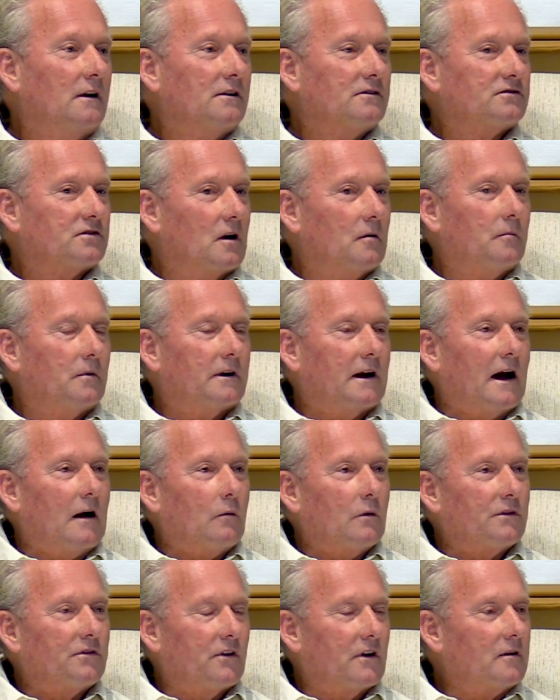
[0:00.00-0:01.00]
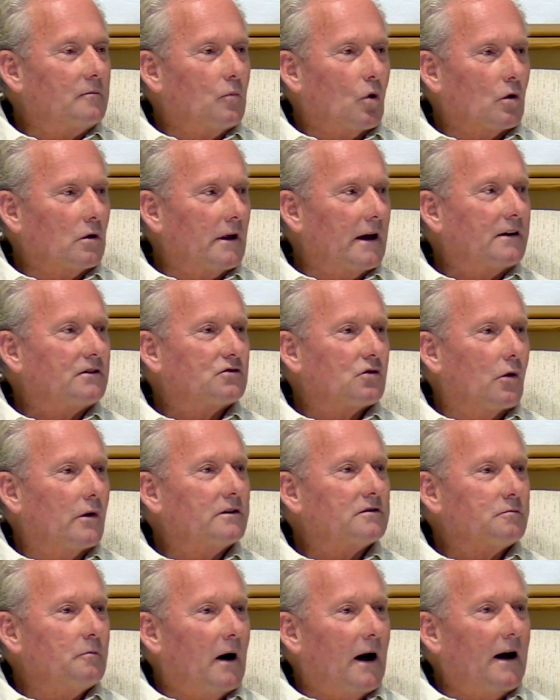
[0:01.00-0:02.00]
Somebody I would think more like
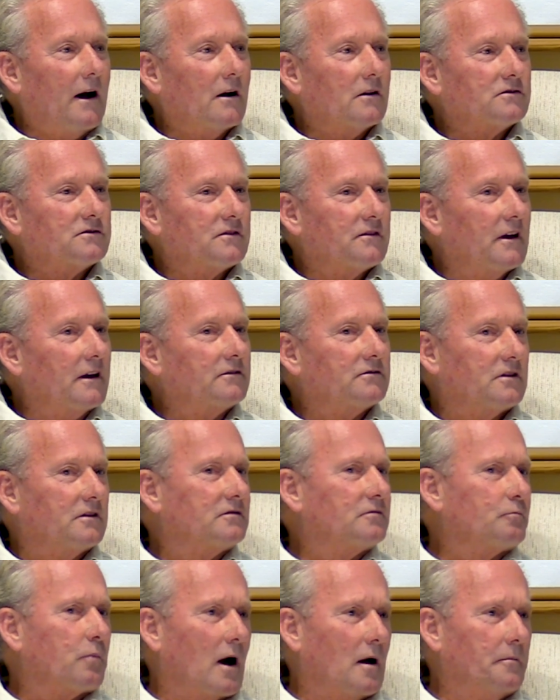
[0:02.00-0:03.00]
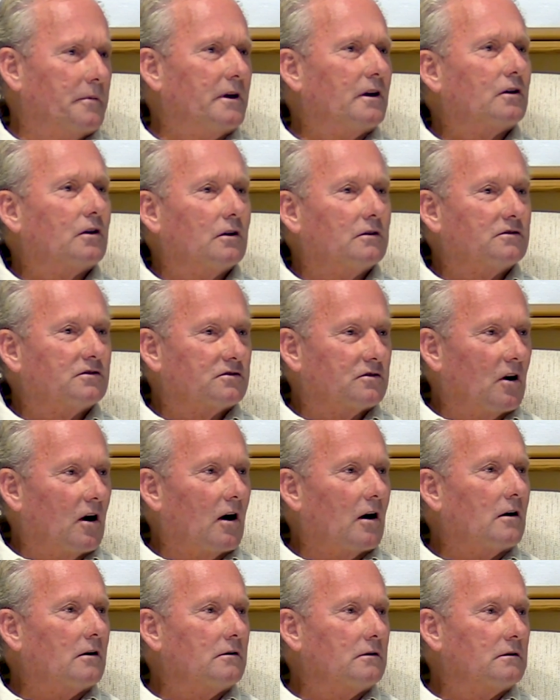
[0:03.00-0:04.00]
Joyce Myers thinks it's probably a good
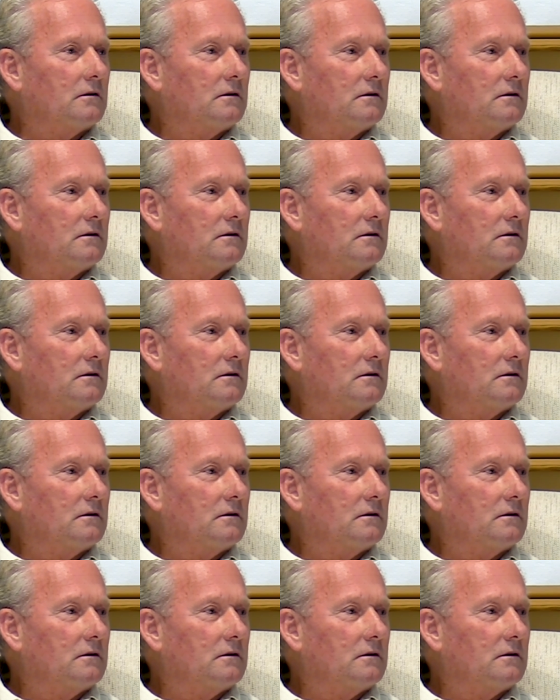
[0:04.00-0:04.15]
start.